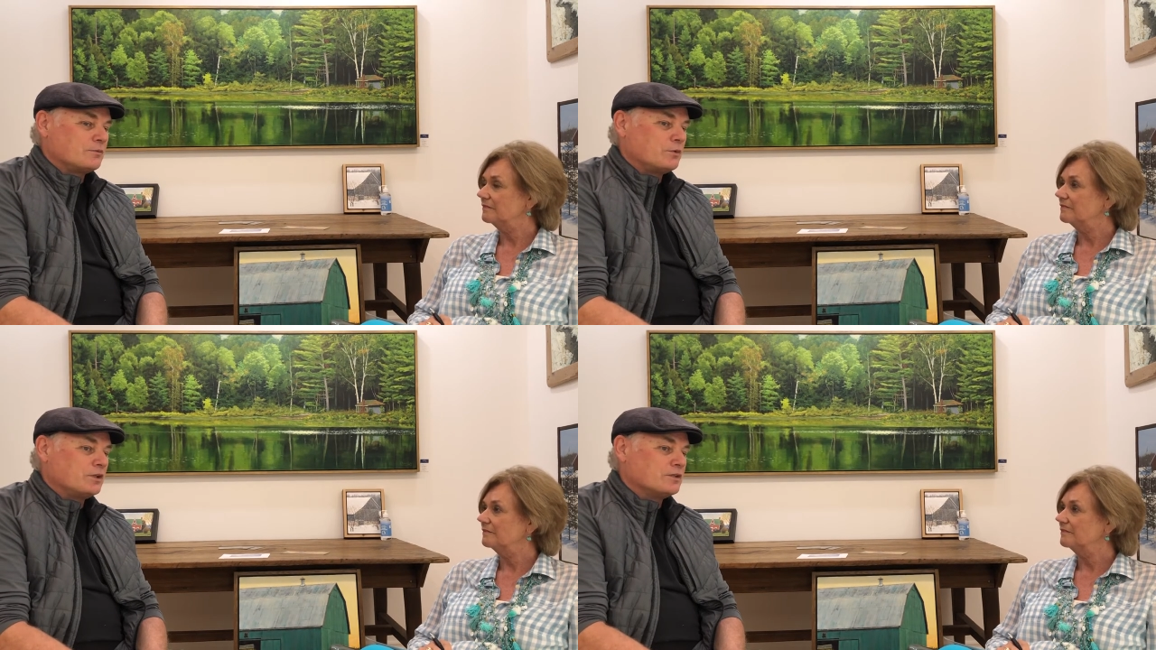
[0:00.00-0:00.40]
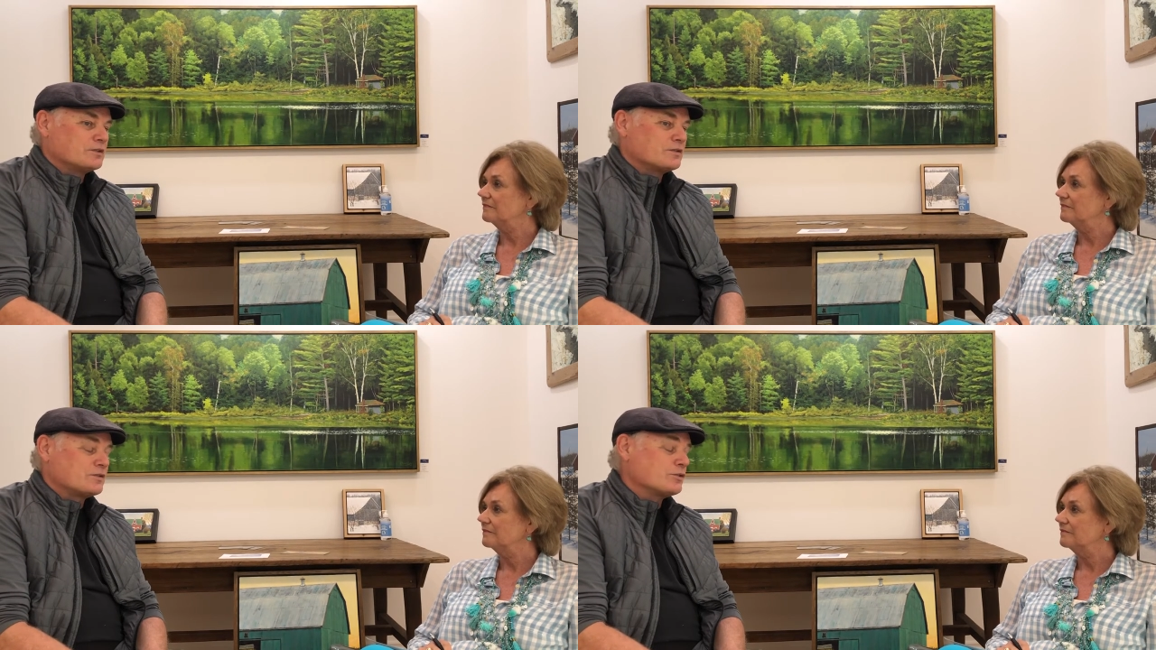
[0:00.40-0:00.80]
Speaker 1: well
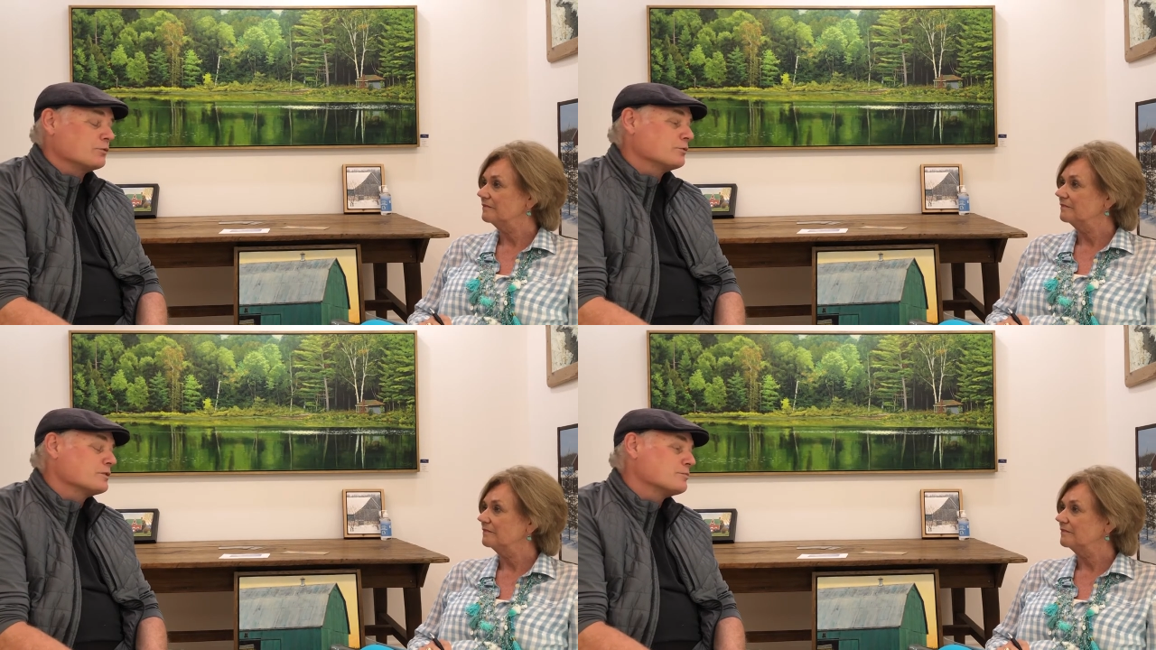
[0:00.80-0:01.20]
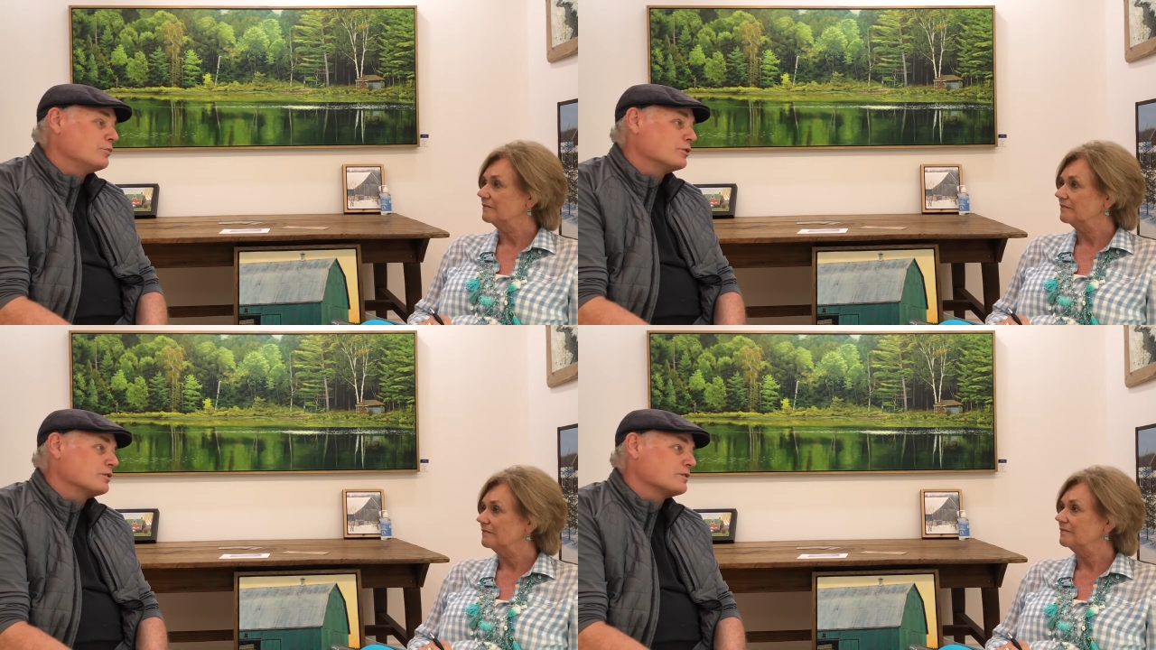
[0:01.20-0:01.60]
as children's
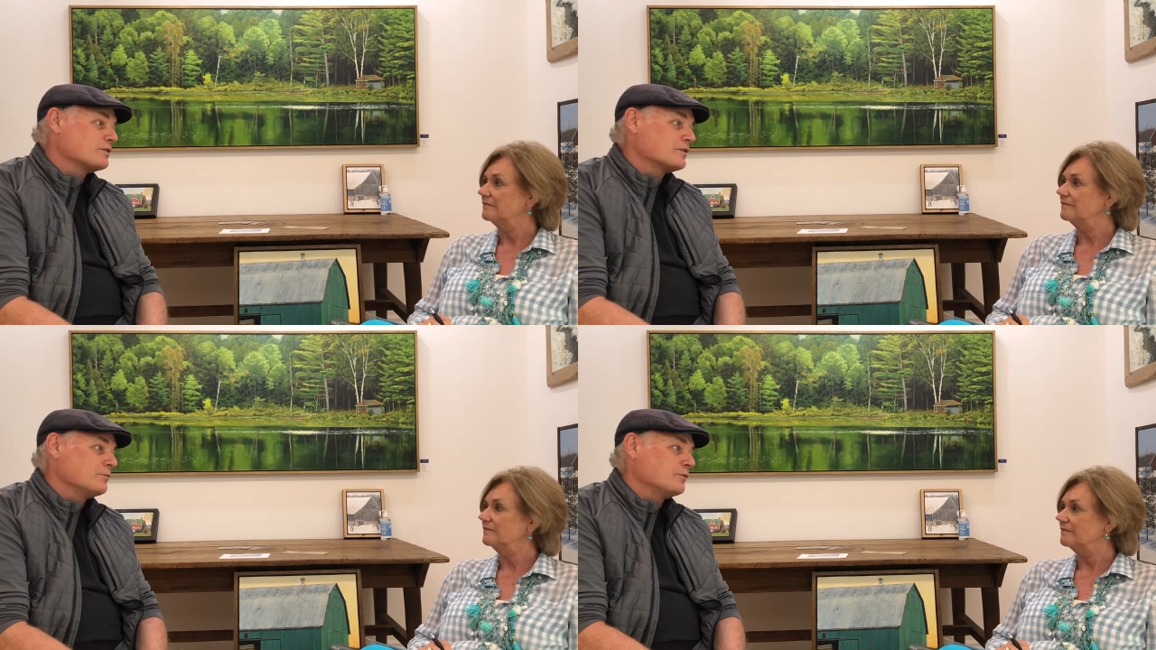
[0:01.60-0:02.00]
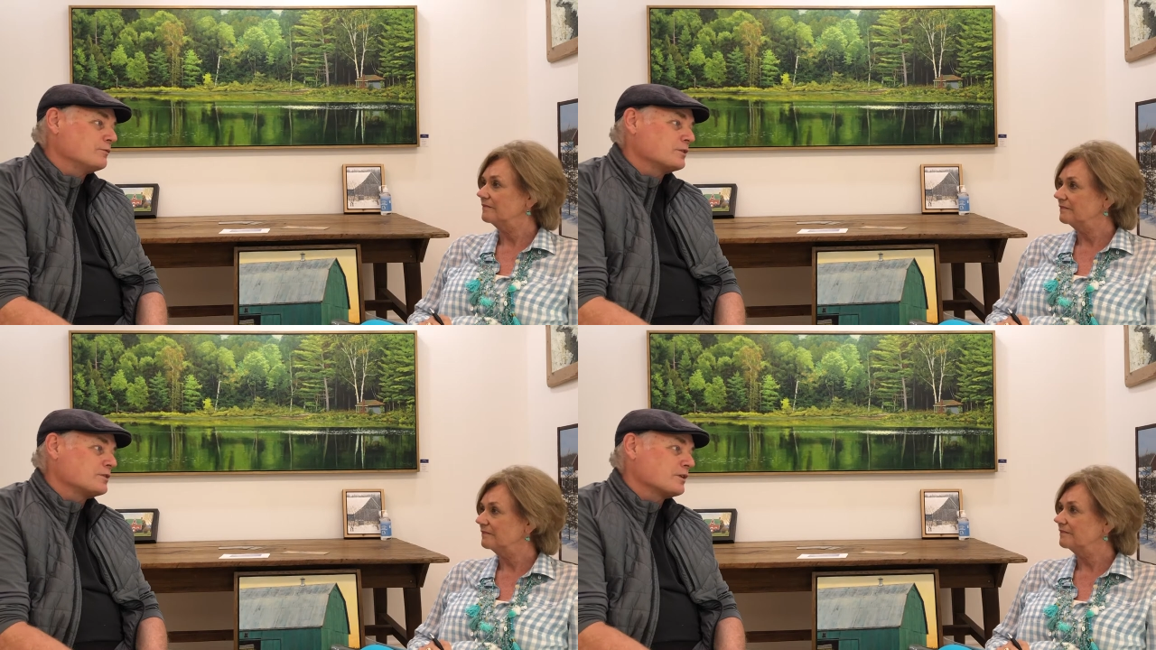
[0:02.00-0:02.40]
books, some of
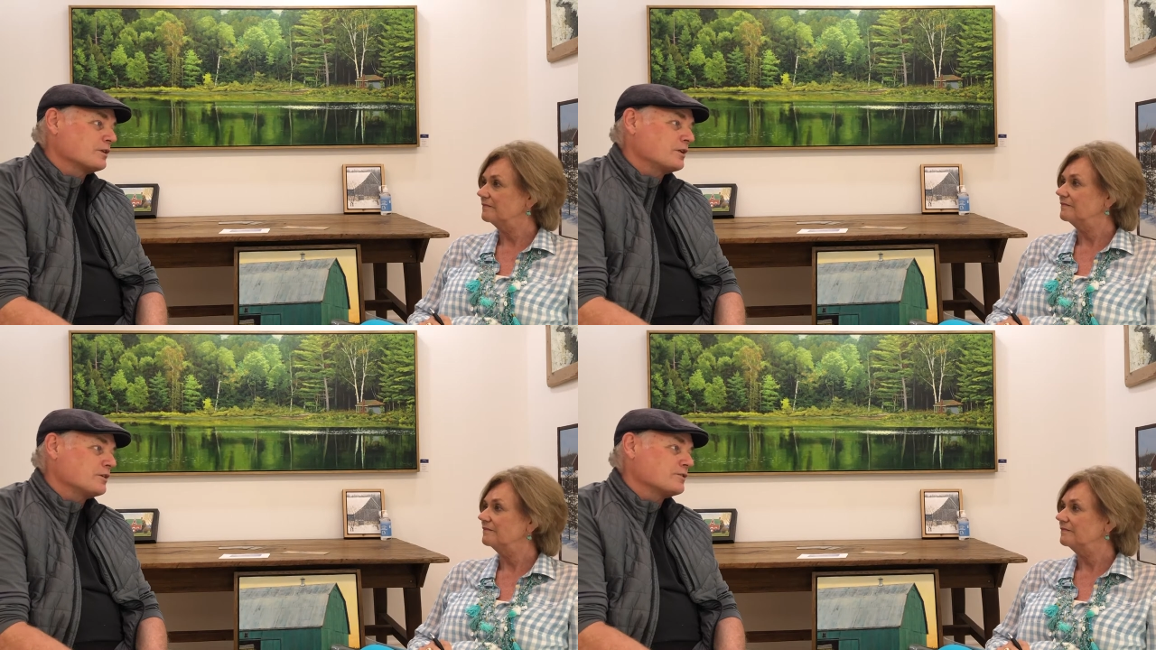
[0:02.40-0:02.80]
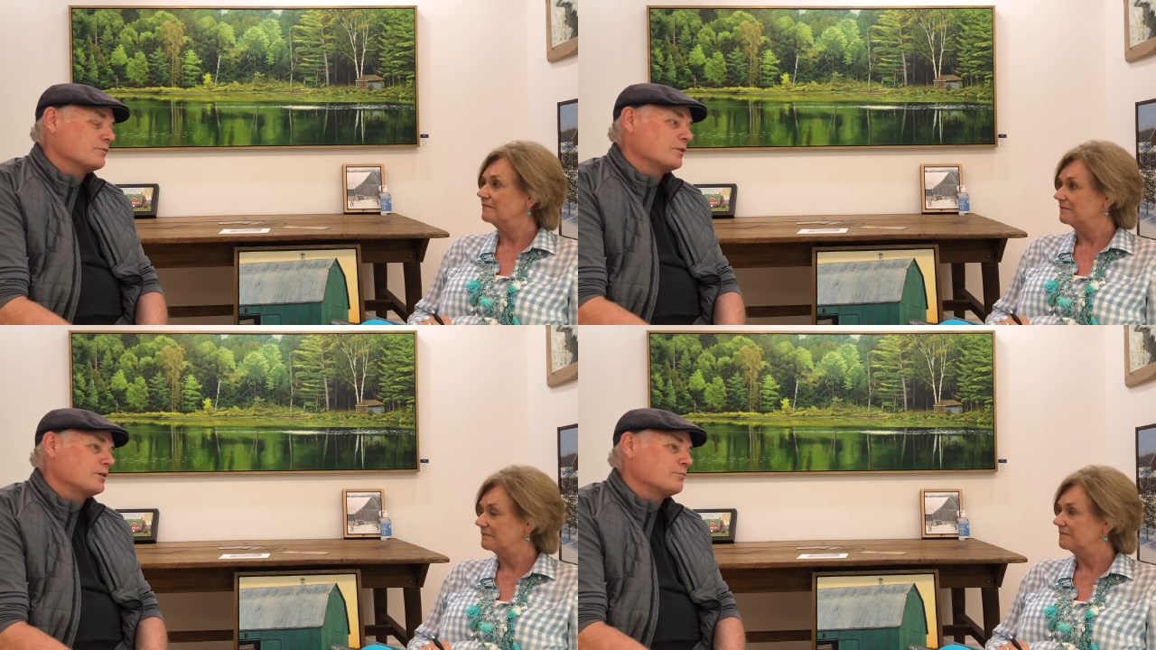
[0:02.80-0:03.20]
which I got to
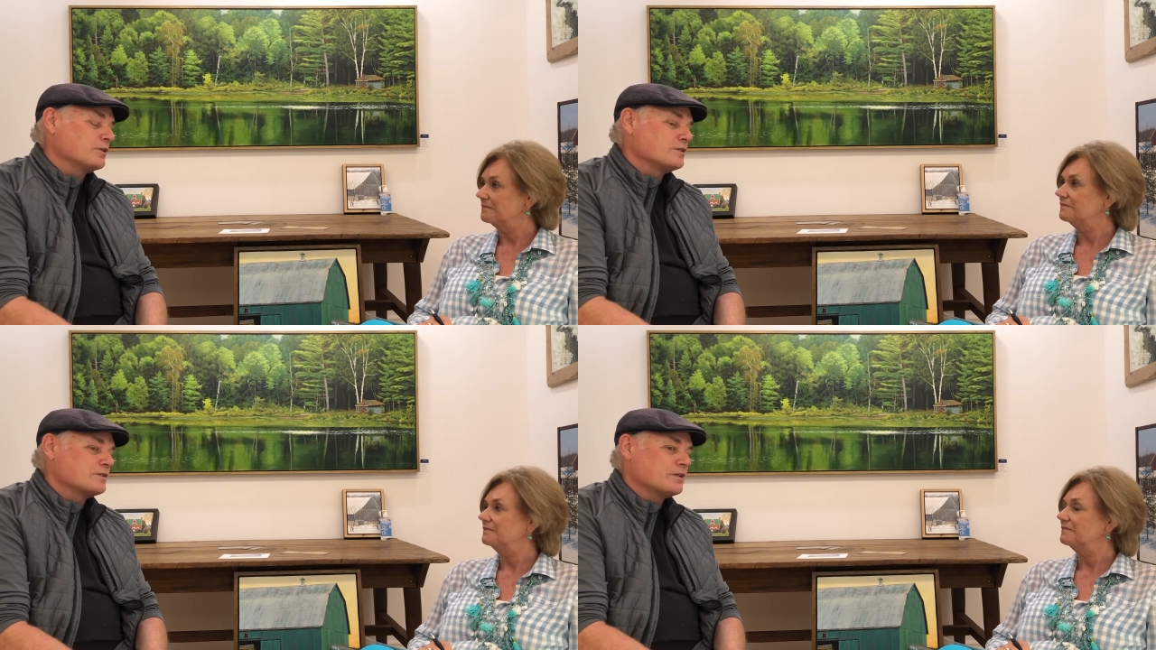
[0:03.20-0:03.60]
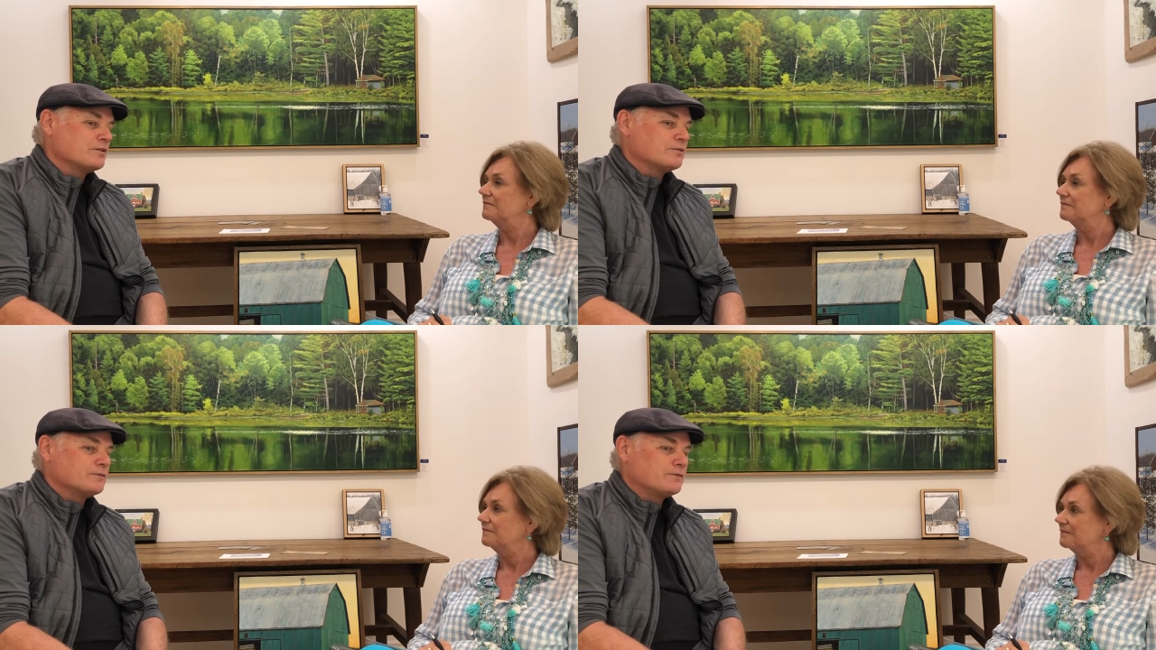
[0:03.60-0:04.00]
write
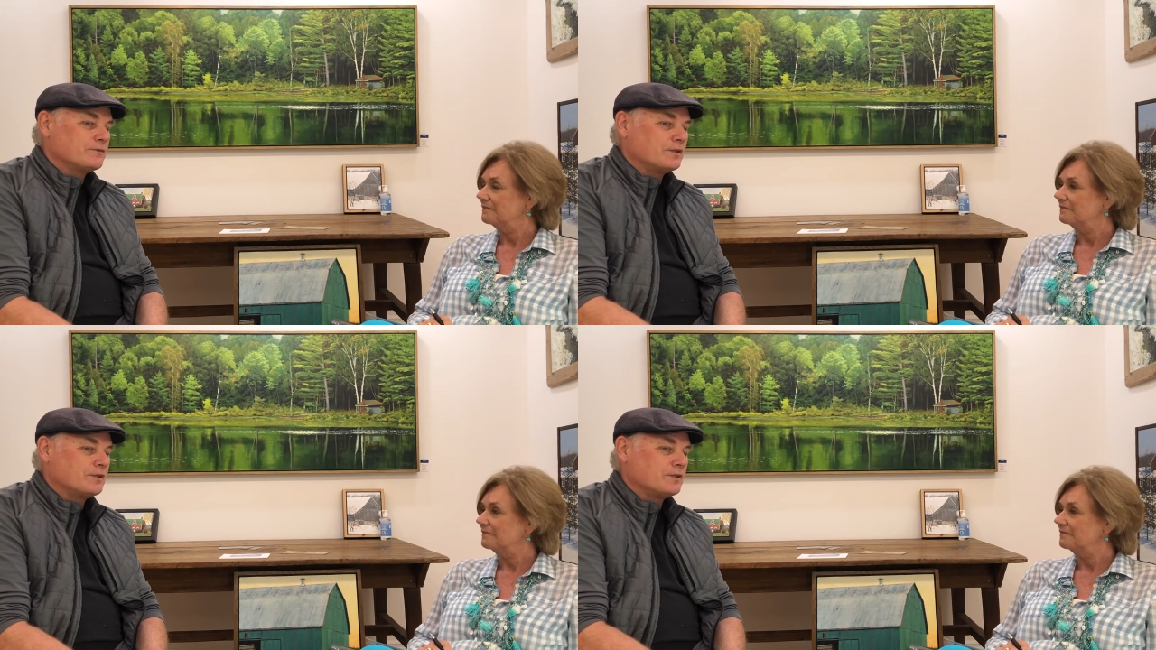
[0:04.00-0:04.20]
myself,